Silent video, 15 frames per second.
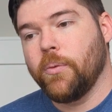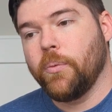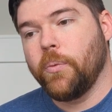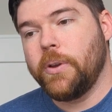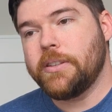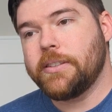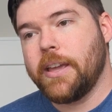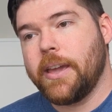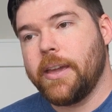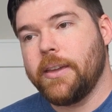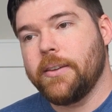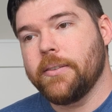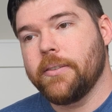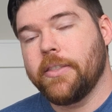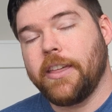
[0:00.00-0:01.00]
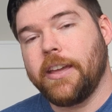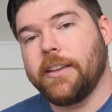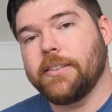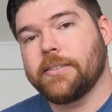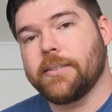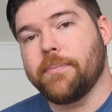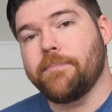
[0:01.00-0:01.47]
We say
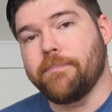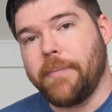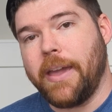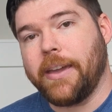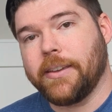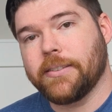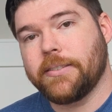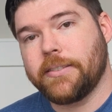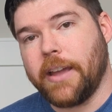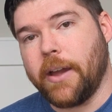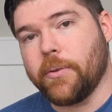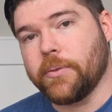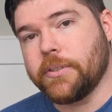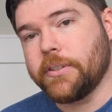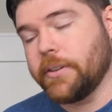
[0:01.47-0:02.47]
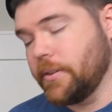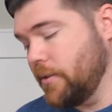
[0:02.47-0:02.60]
things make sound.